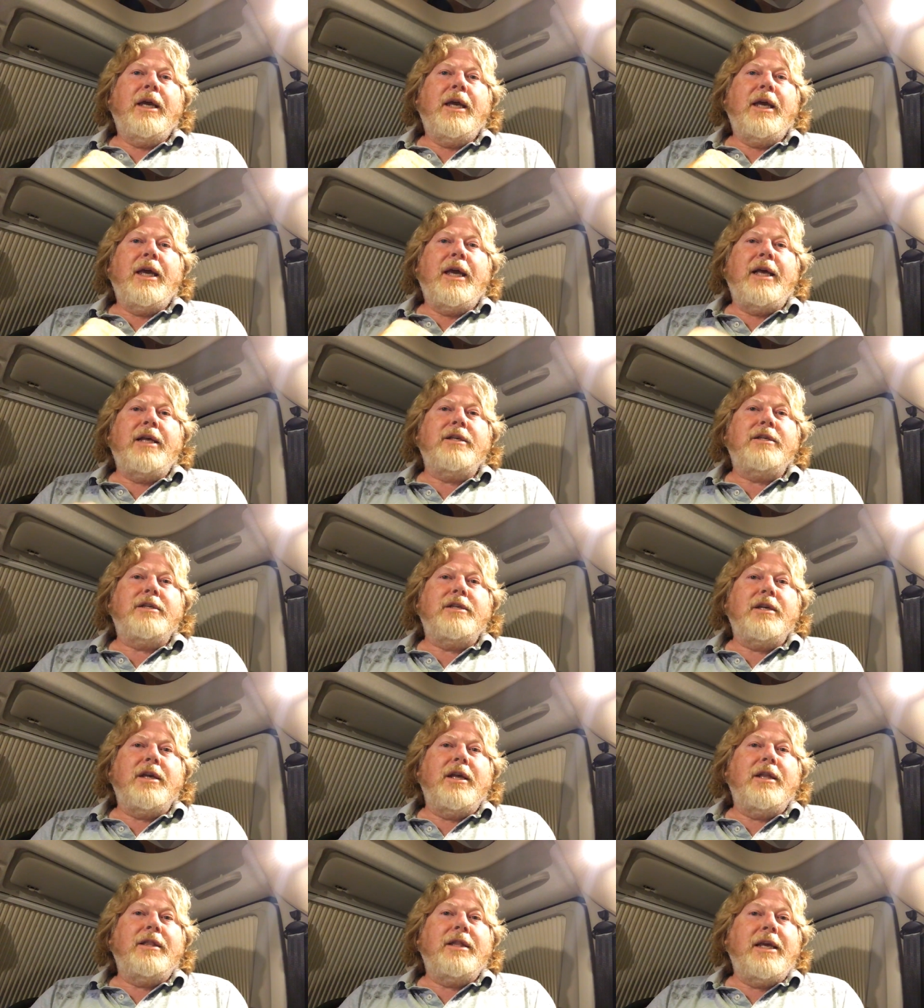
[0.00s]
It's
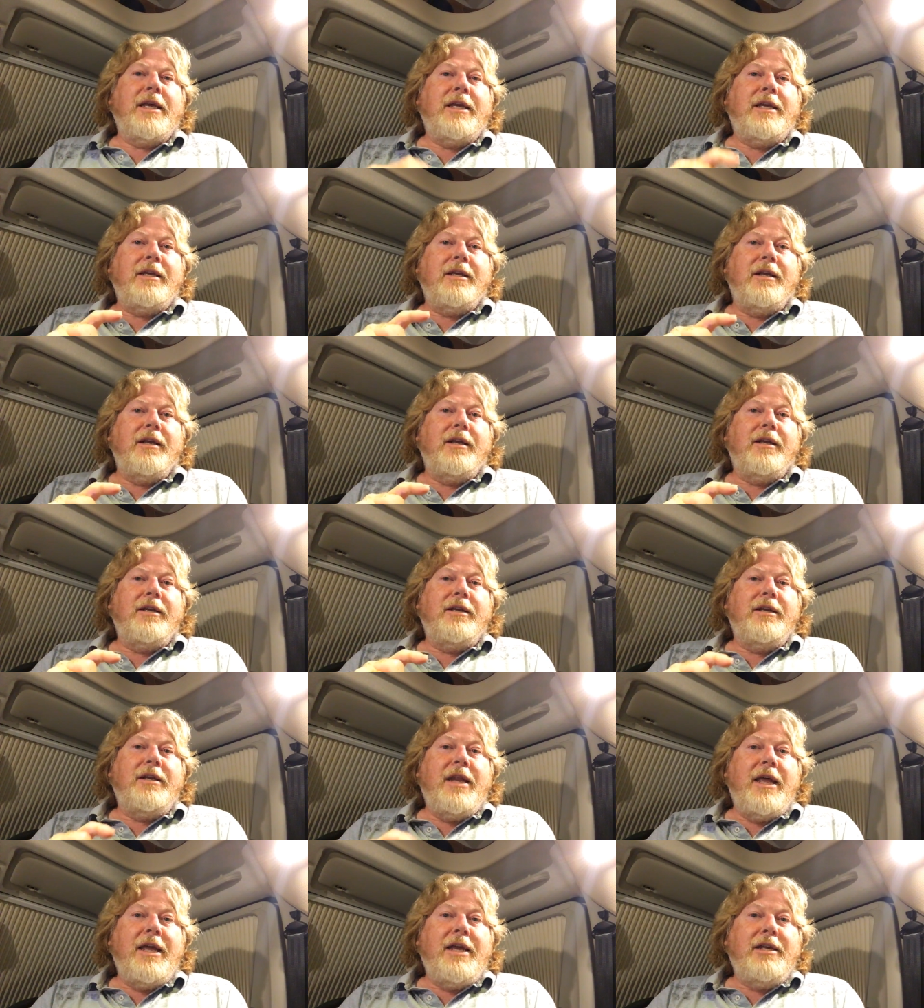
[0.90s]
the
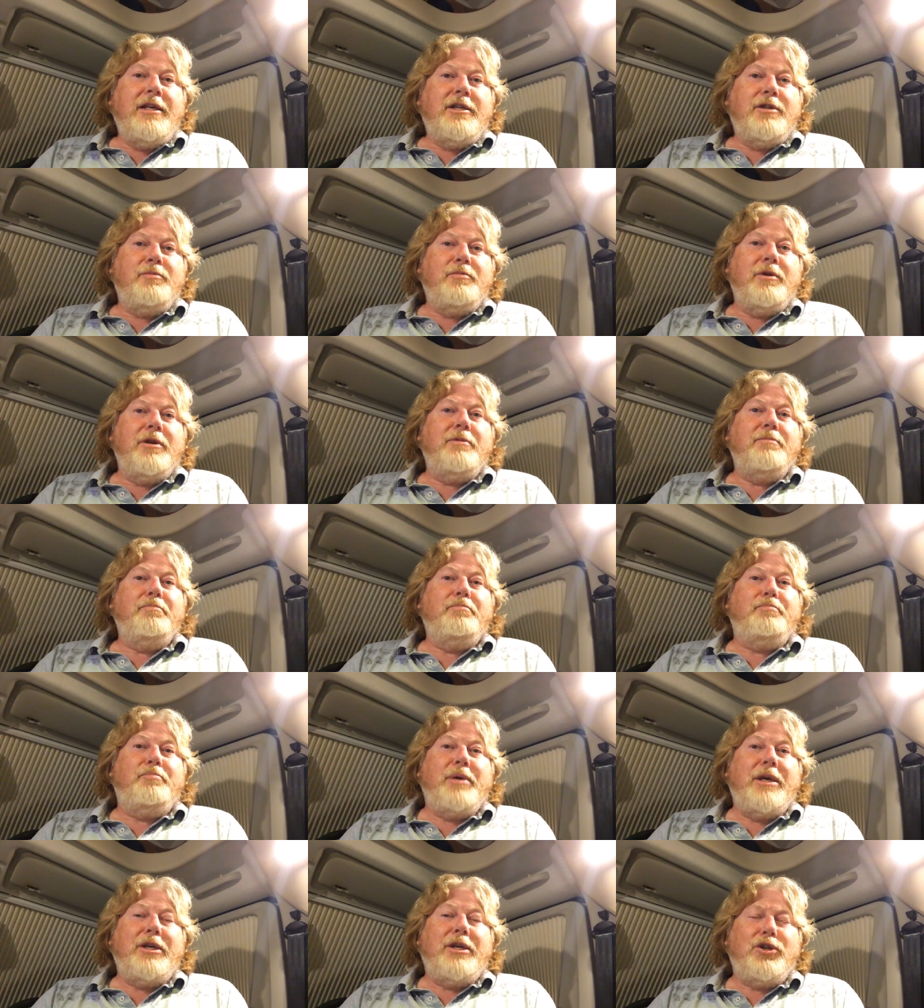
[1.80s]
Niesmann
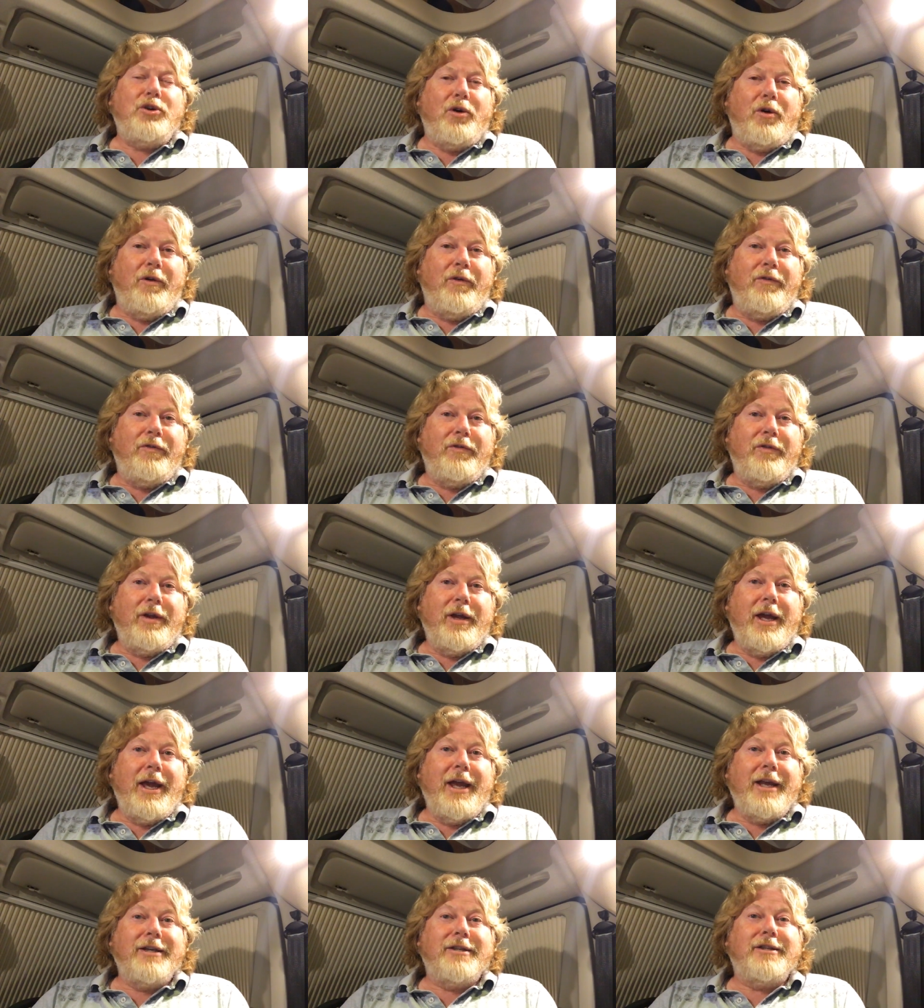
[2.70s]
Bischoff
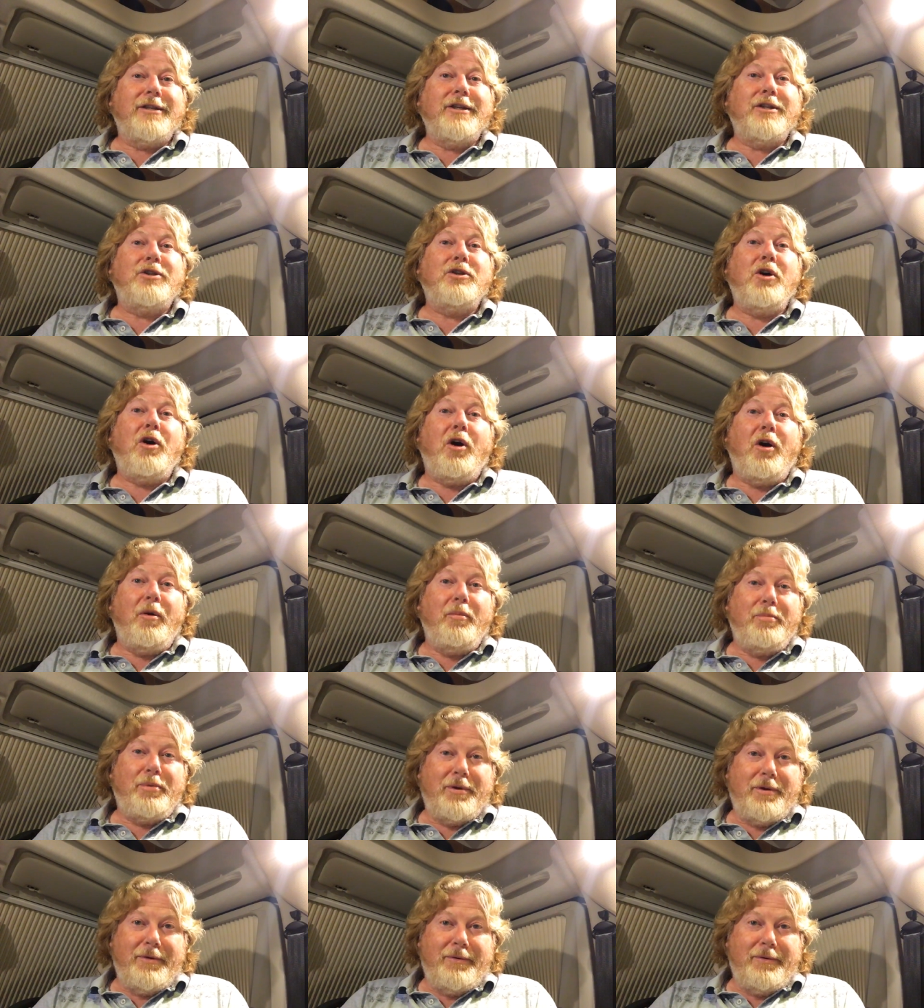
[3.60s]
is the top.